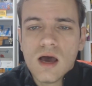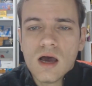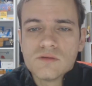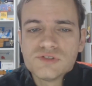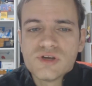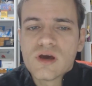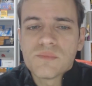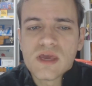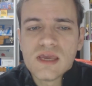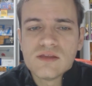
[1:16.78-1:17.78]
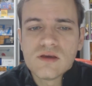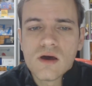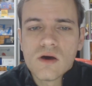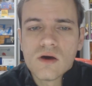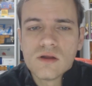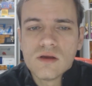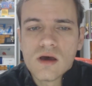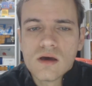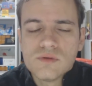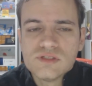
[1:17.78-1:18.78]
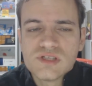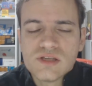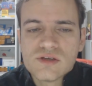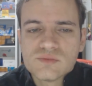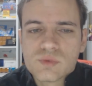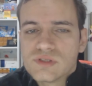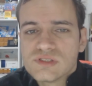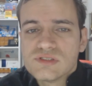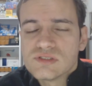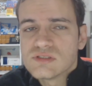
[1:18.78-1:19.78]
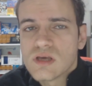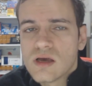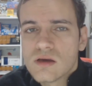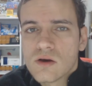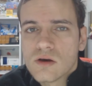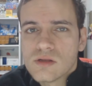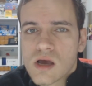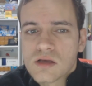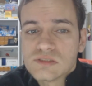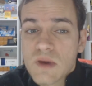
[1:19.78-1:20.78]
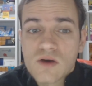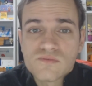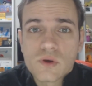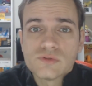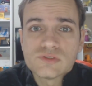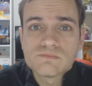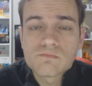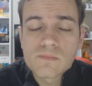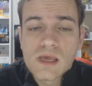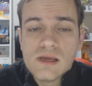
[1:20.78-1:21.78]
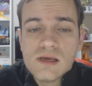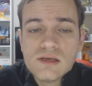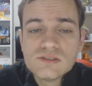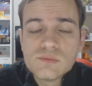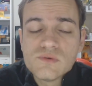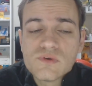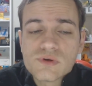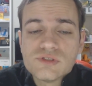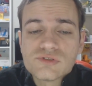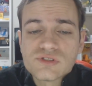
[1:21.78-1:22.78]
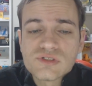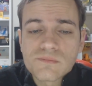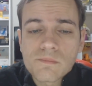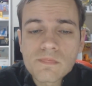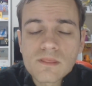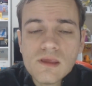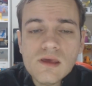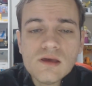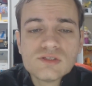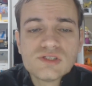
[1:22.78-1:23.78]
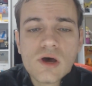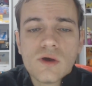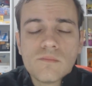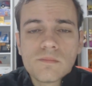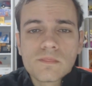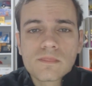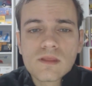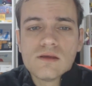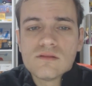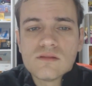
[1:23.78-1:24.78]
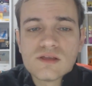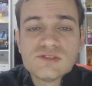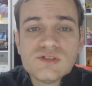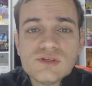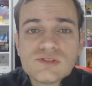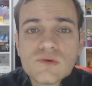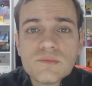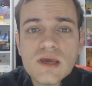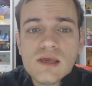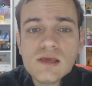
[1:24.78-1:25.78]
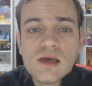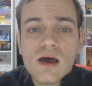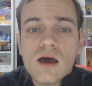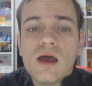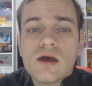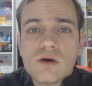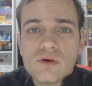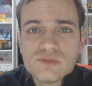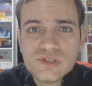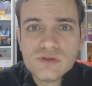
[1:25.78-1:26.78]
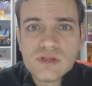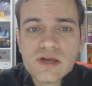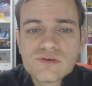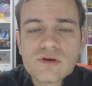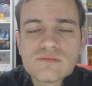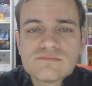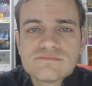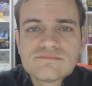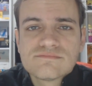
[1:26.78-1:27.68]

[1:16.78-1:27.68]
uh, turn up the heat on uh, Nintendo's presence on uh, smartphones to it'll be very interesting. So, that's the news for me, and I'll see you later on.